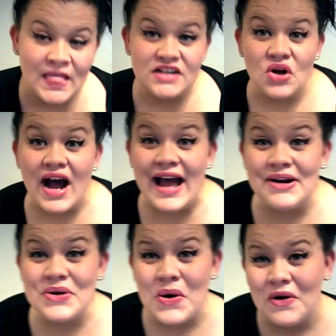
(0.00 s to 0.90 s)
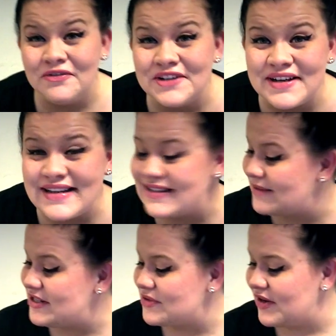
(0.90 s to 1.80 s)
So, I don't know. Hopefully you guys
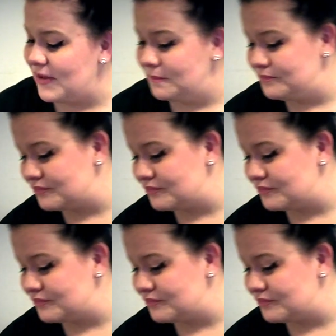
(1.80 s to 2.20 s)
like my story.